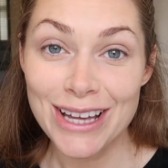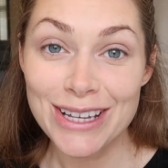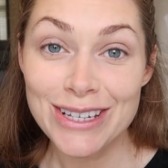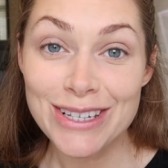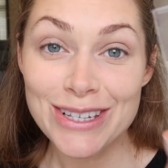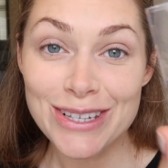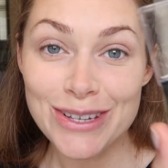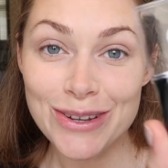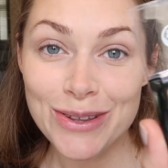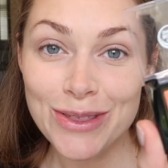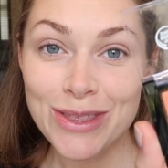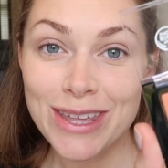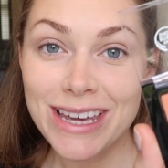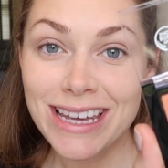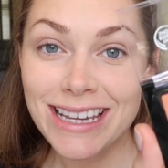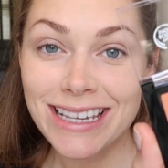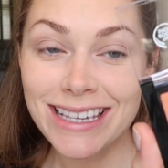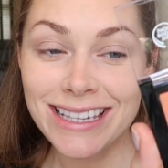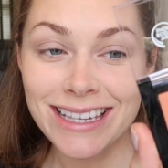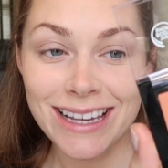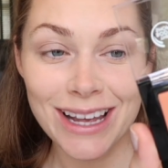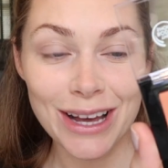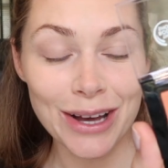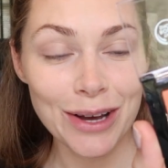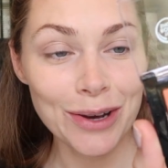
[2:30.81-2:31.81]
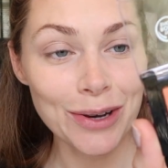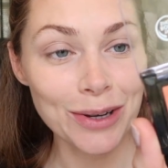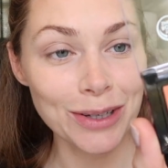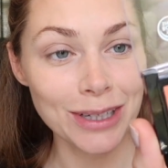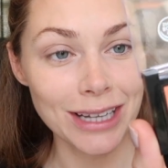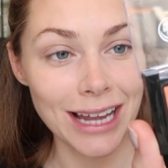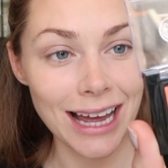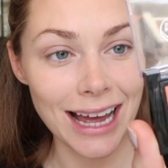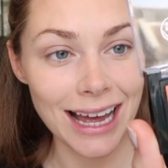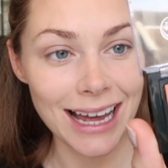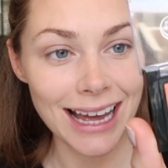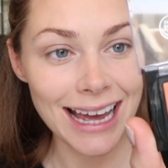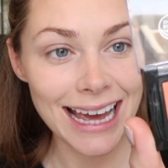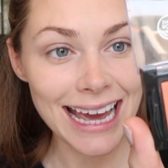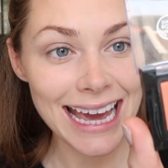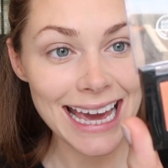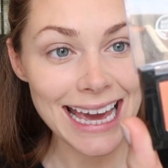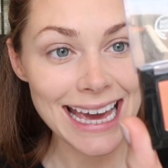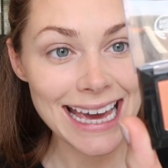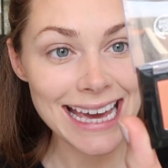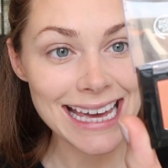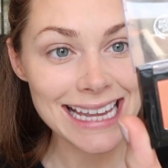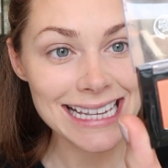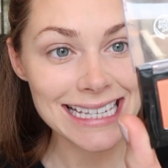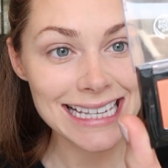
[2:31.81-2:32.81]
So this color
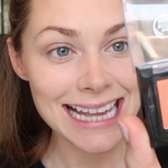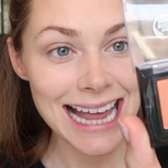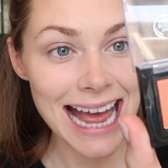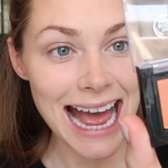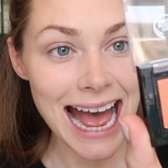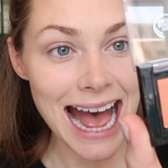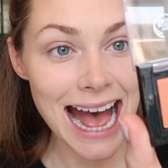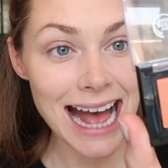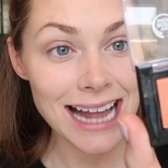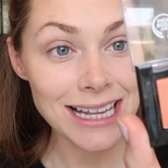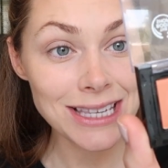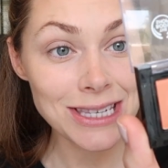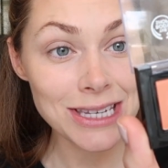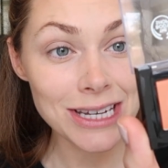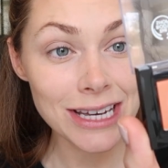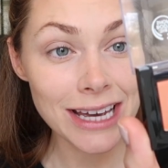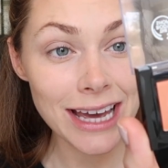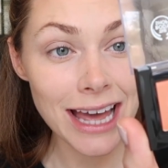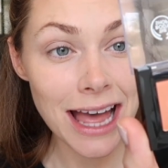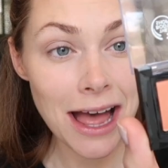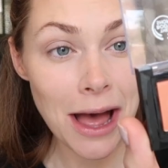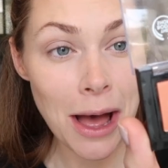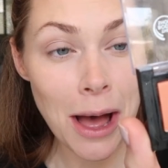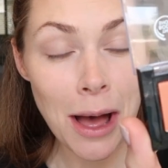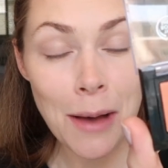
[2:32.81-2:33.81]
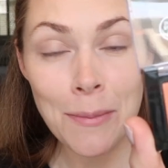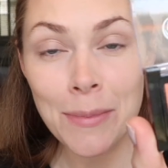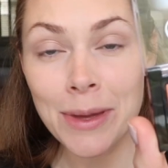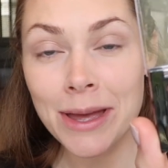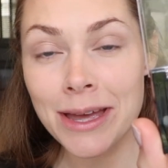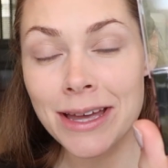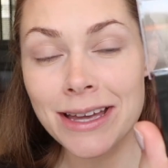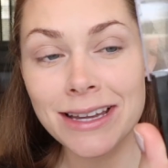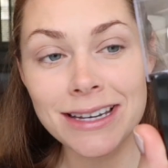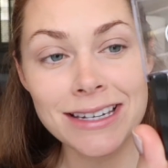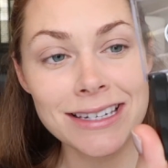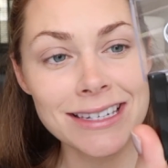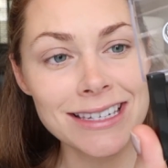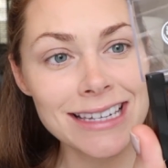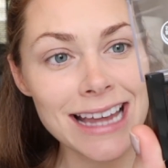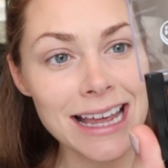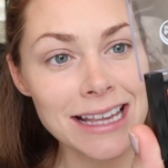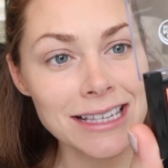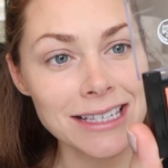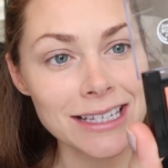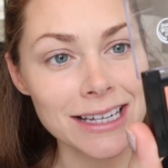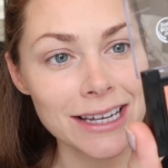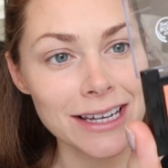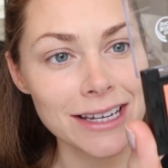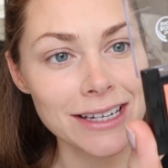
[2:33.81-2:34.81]
is Atacama
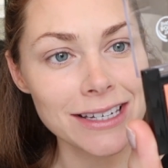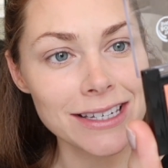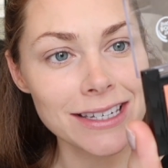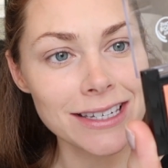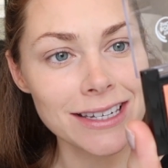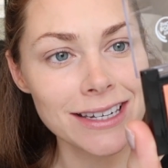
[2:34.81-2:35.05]
Desert.